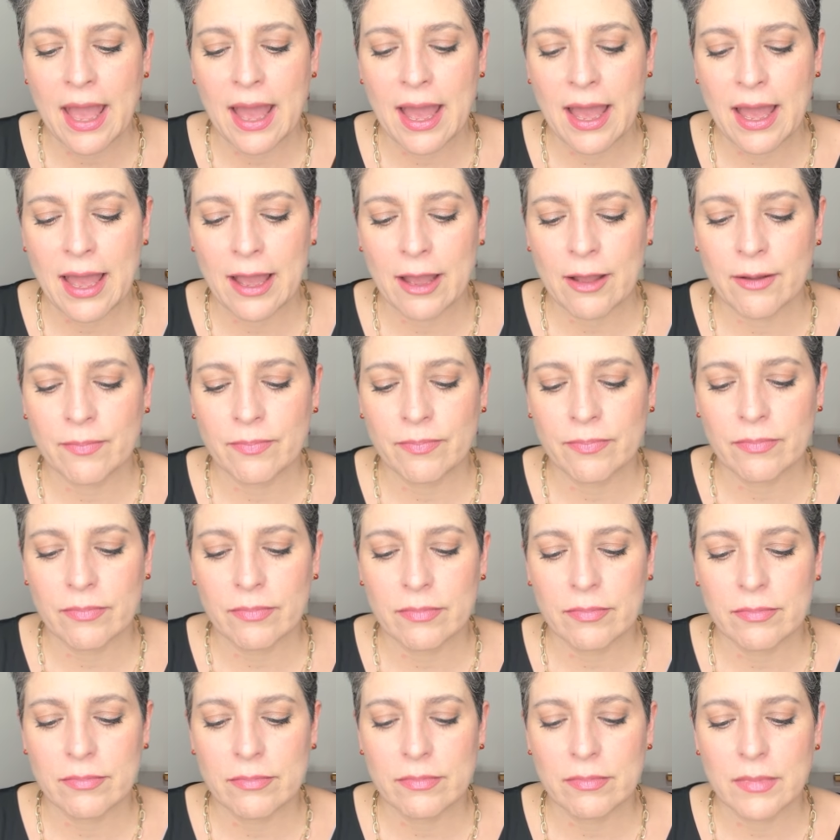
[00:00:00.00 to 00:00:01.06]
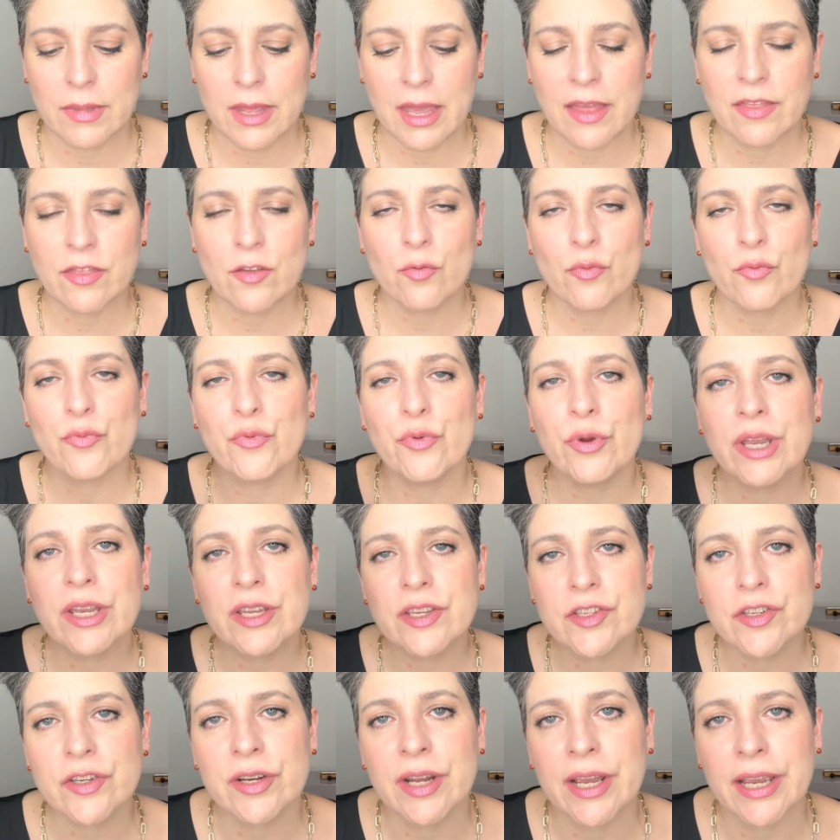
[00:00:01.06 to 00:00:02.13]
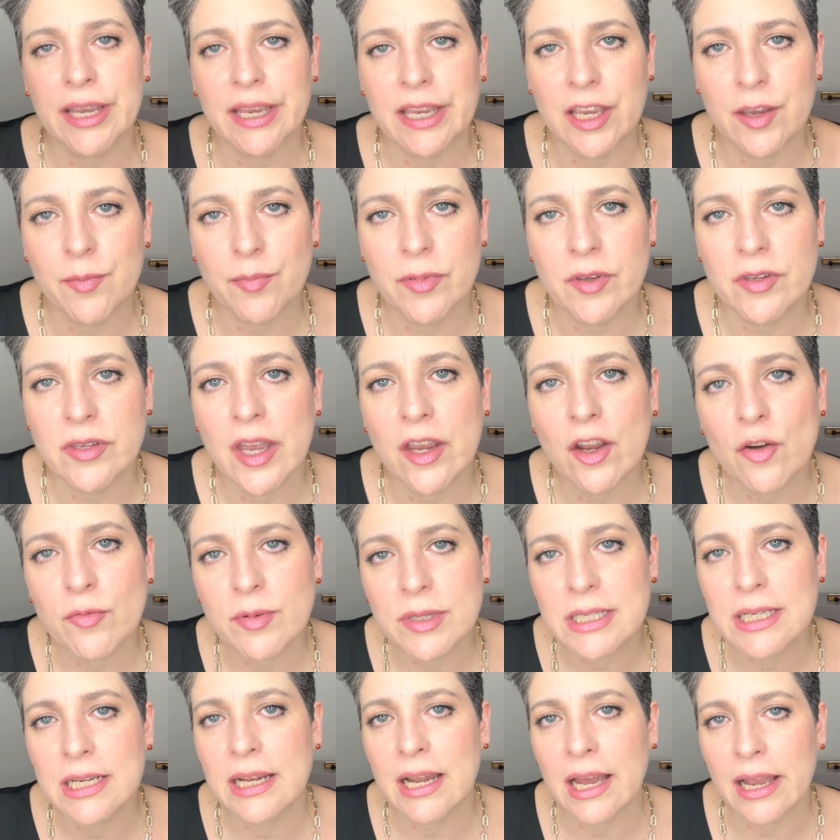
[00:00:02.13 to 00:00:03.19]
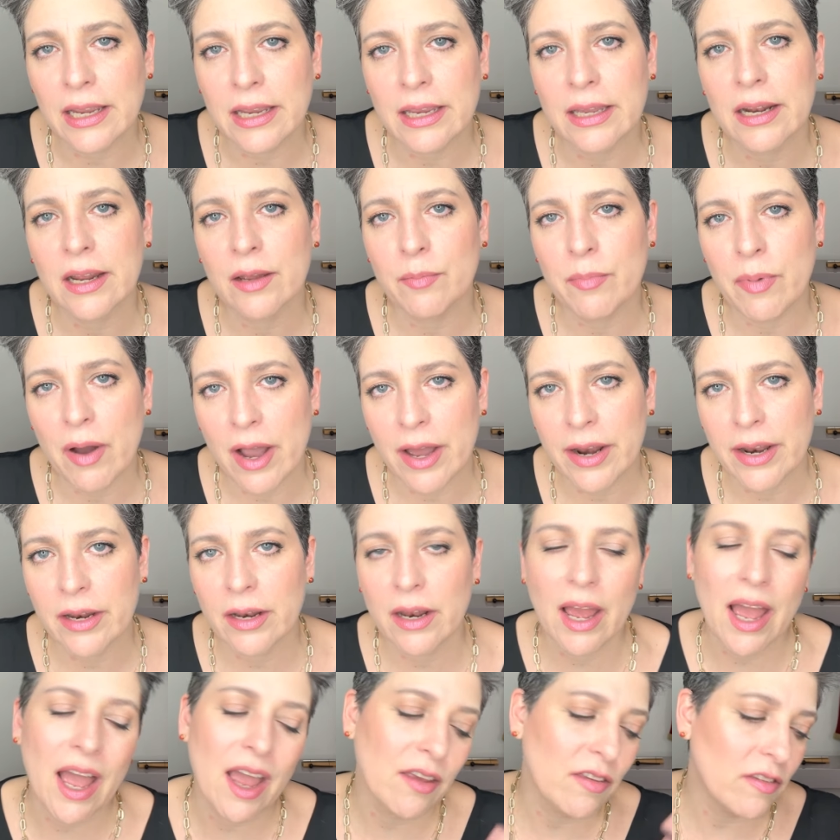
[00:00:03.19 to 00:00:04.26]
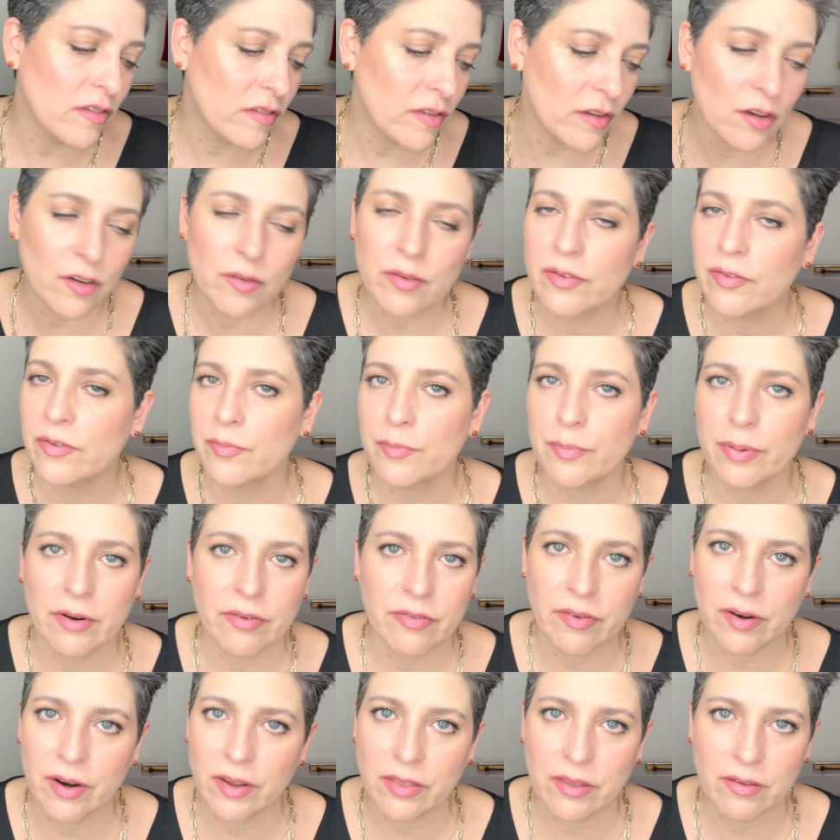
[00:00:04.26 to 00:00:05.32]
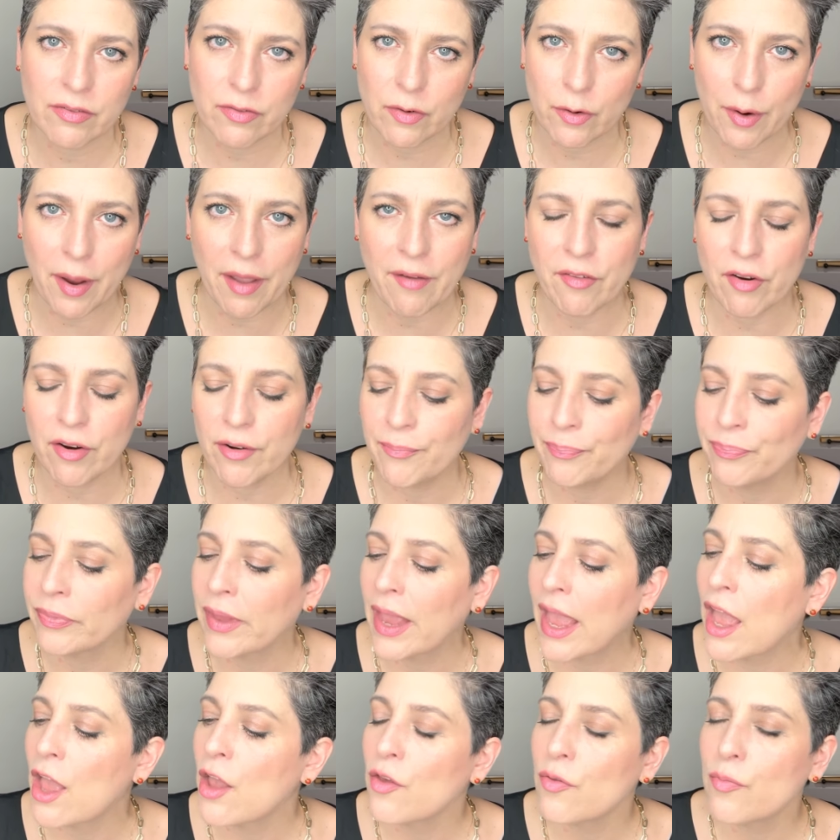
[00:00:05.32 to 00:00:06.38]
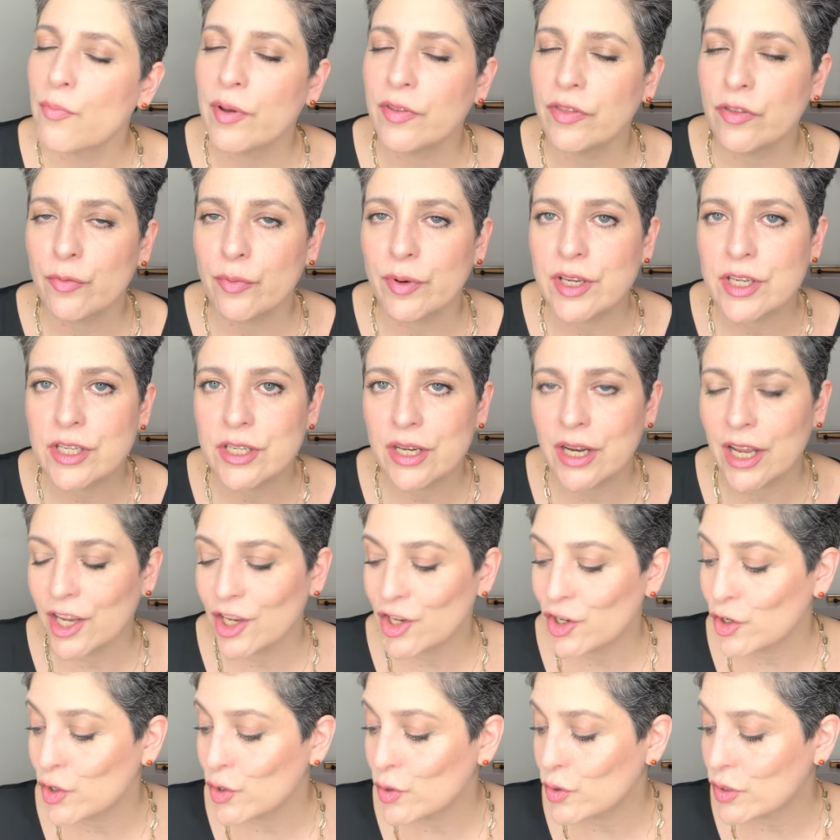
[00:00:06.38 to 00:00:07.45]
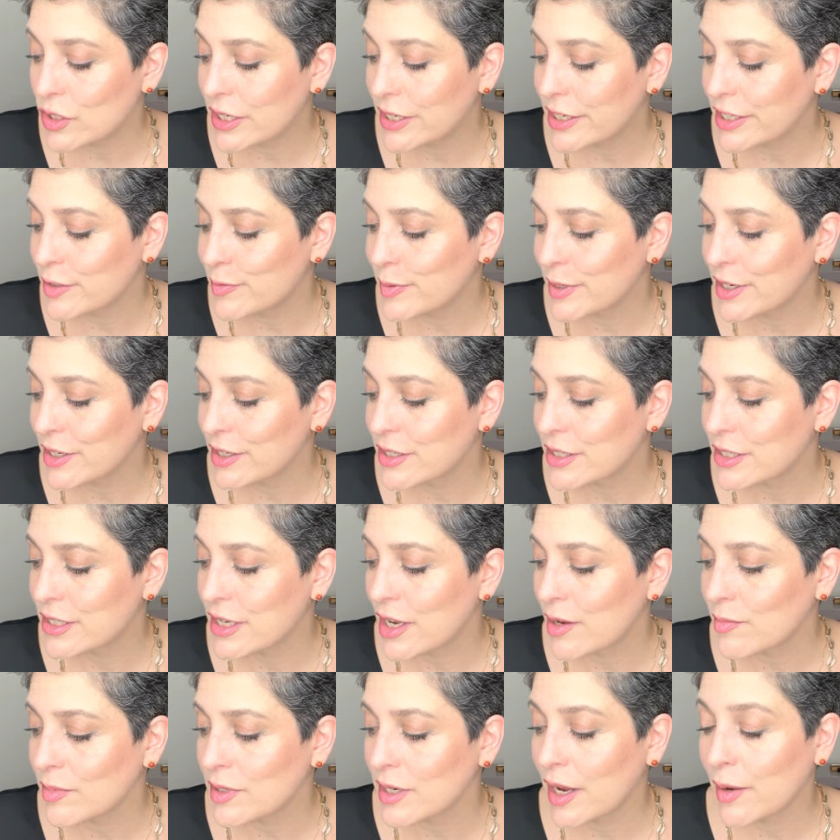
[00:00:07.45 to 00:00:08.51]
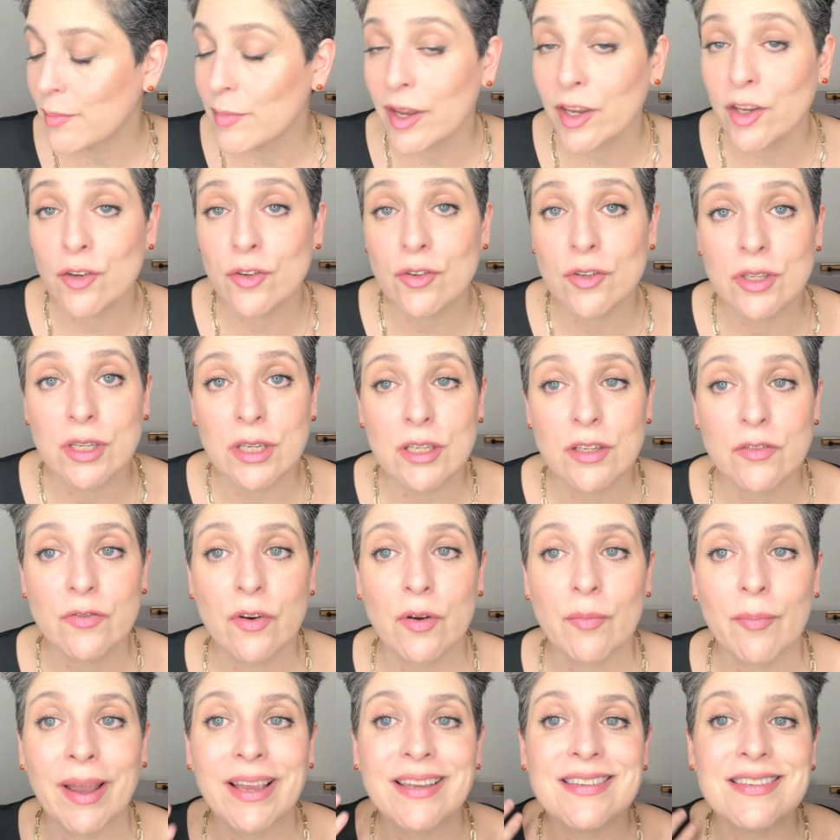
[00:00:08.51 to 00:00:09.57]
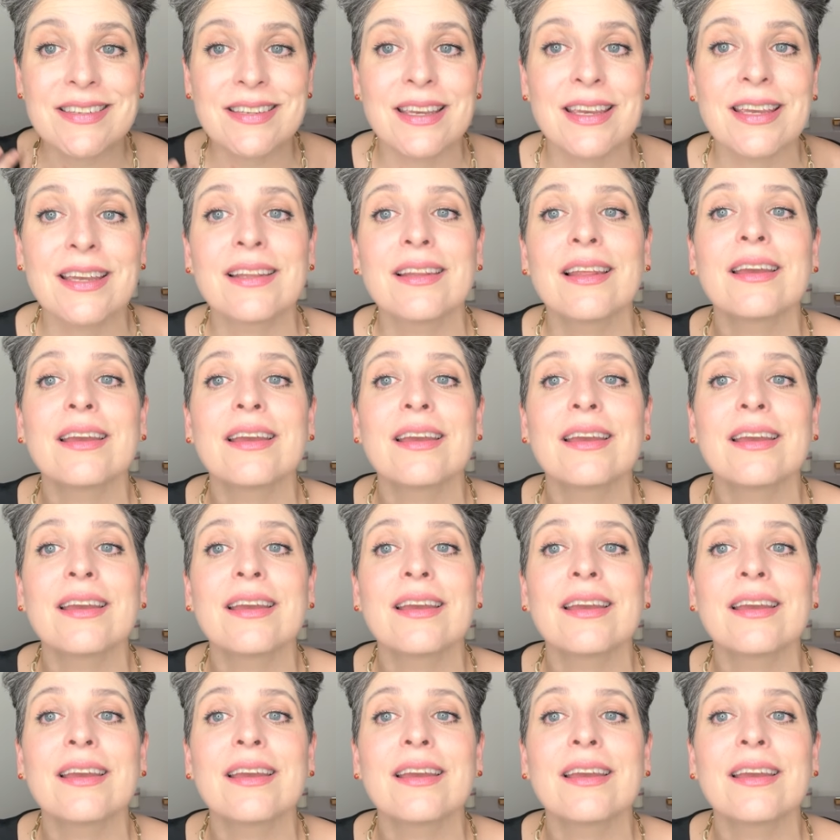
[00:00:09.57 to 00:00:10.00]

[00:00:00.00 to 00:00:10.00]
Um, and the reason I keep this, I obviously like it, I bought it, I still prefer the Forever. But the reason I use it is because sometimes I use this for my skin.